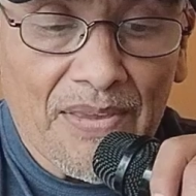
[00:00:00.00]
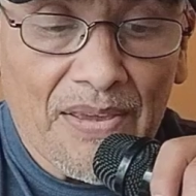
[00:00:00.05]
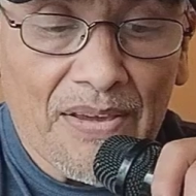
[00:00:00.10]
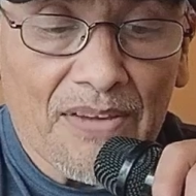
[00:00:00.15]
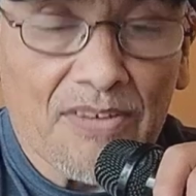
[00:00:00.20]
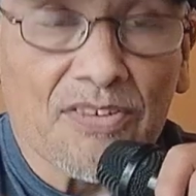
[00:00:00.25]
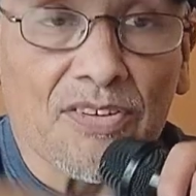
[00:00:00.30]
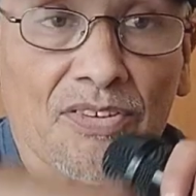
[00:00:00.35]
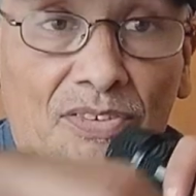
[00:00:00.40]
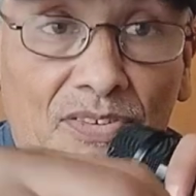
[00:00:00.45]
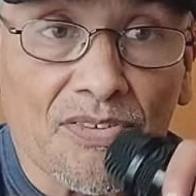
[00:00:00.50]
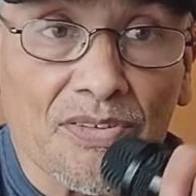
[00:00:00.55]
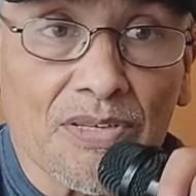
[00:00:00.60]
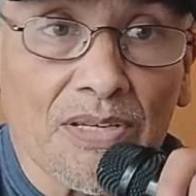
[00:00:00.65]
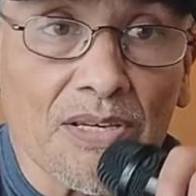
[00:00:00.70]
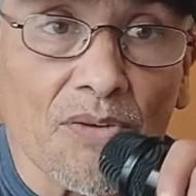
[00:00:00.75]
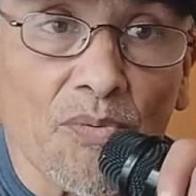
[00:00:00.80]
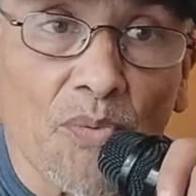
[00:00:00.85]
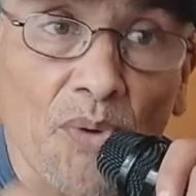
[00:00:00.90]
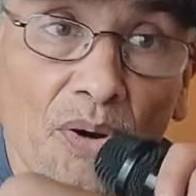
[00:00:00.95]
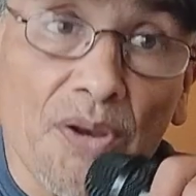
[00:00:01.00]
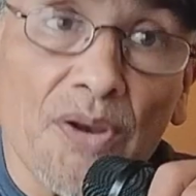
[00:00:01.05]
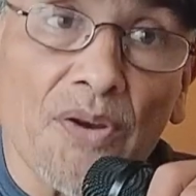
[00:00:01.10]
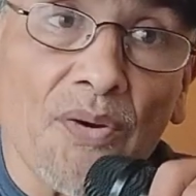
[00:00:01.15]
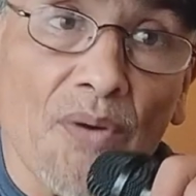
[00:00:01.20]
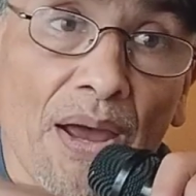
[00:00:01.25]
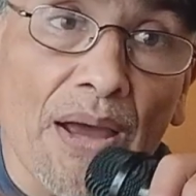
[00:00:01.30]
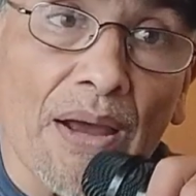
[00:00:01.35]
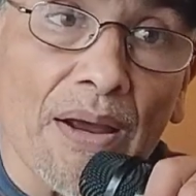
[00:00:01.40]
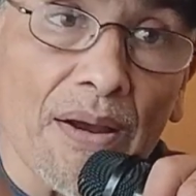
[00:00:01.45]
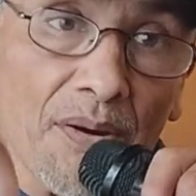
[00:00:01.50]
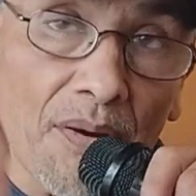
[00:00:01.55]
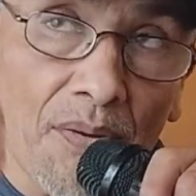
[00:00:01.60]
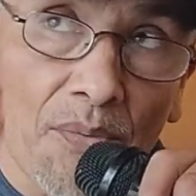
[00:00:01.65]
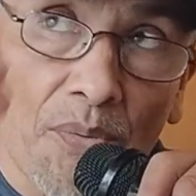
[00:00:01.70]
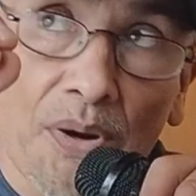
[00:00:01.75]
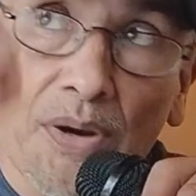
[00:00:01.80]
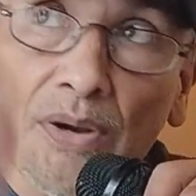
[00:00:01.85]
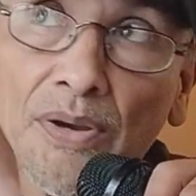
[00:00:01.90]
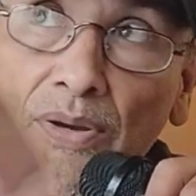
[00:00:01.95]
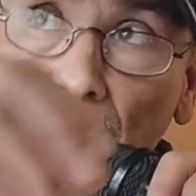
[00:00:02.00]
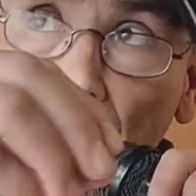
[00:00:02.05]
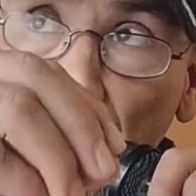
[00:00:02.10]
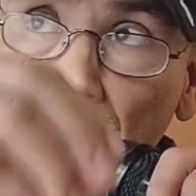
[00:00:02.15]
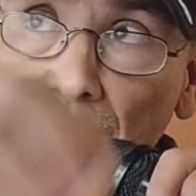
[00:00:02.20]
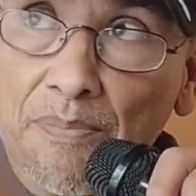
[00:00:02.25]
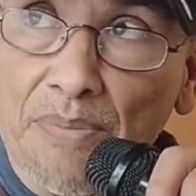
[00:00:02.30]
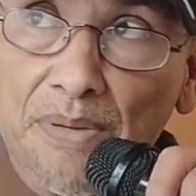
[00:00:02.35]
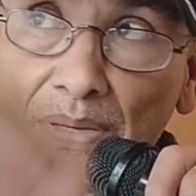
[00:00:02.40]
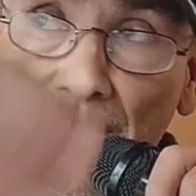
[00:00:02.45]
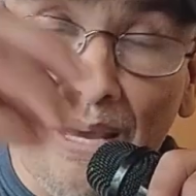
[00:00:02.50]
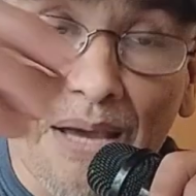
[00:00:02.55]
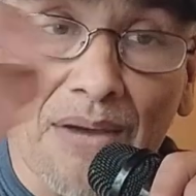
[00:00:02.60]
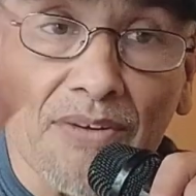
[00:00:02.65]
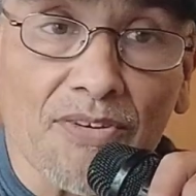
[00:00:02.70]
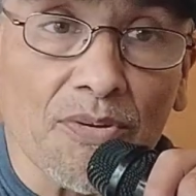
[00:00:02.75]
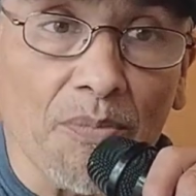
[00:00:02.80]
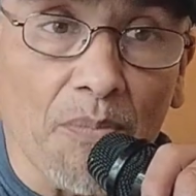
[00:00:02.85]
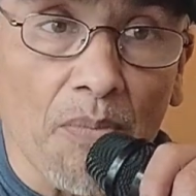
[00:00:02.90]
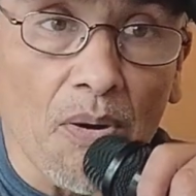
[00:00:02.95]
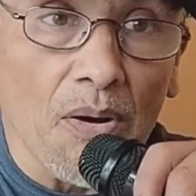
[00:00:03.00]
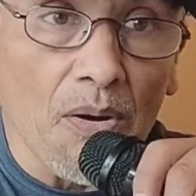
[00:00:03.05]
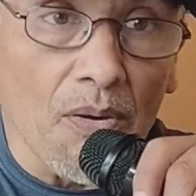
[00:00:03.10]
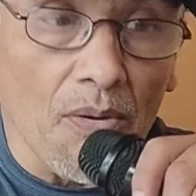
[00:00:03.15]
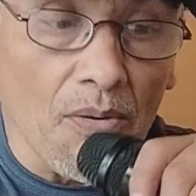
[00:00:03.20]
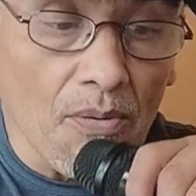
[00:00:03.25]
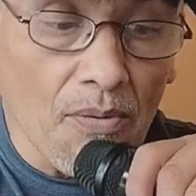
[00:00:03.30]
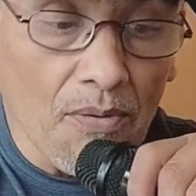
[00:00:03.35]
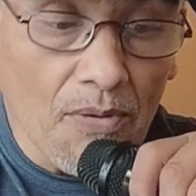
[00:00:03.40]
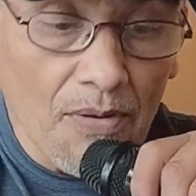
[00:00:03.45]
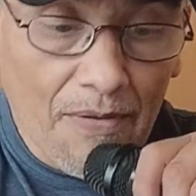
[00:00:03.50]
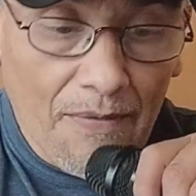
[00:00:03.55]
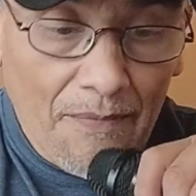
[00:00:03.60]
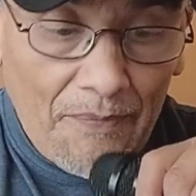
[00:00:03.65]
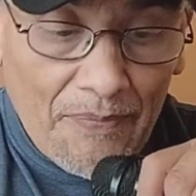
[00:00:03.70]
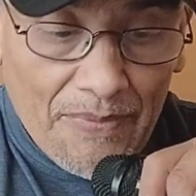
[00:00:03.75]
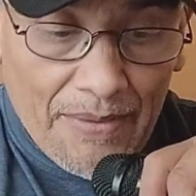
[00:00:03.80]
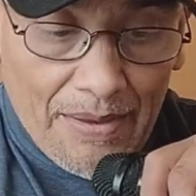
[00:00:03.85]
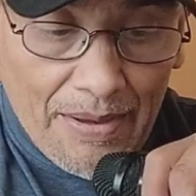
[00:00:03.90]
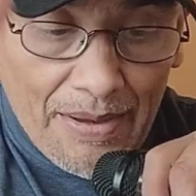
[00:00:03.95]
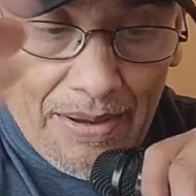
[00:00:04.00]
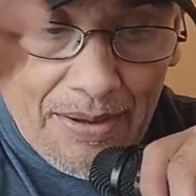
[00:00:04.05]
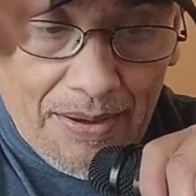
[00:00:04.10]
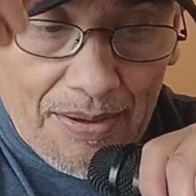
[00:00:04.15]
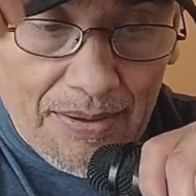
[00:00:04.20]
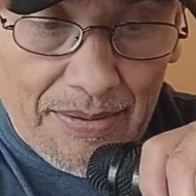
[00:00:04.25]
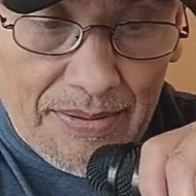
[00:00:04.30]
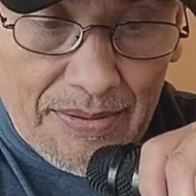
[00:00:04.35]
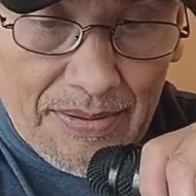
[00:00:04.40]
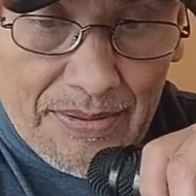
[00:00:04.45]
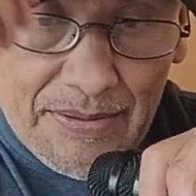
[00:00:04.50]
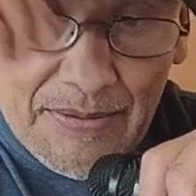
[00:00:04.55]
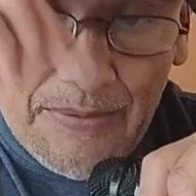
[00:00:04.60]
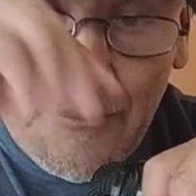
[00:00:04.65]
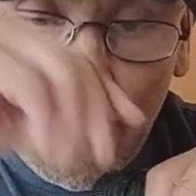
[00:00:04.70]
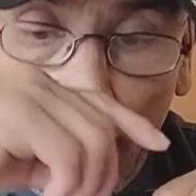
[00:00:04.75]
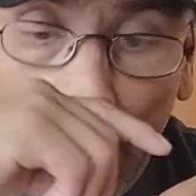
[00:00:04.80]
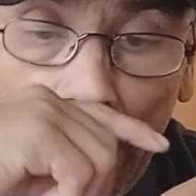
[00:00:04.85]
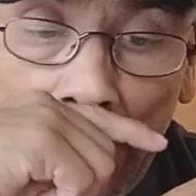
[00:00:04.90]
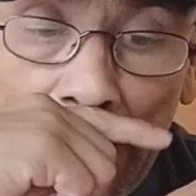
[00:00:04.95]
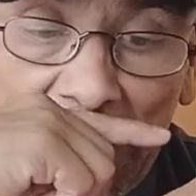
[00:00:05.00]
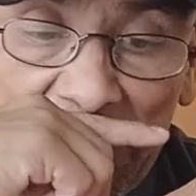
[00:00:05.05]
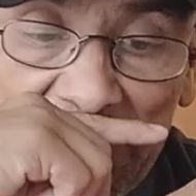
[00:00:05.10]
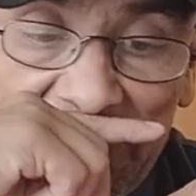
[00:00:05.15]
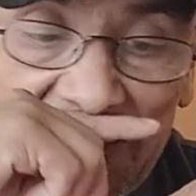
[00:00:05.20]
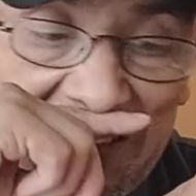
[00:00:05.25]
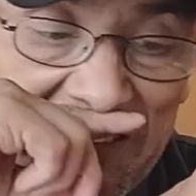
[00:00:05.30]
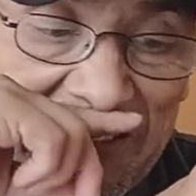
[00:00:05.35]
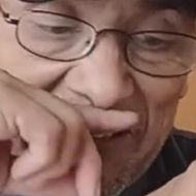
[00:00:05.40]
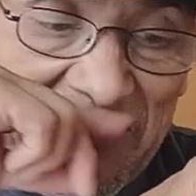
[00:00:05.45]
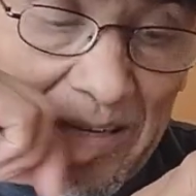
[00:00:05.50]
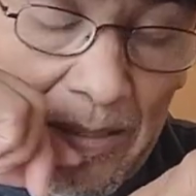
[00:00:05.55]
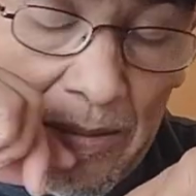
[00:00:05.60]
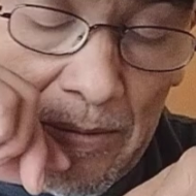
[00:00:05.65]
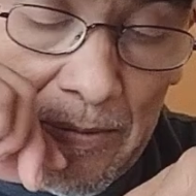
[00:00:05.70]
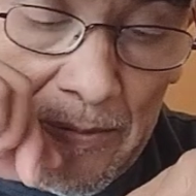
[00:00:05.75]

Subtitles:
to see where you're going to be at tomorrow. And it's for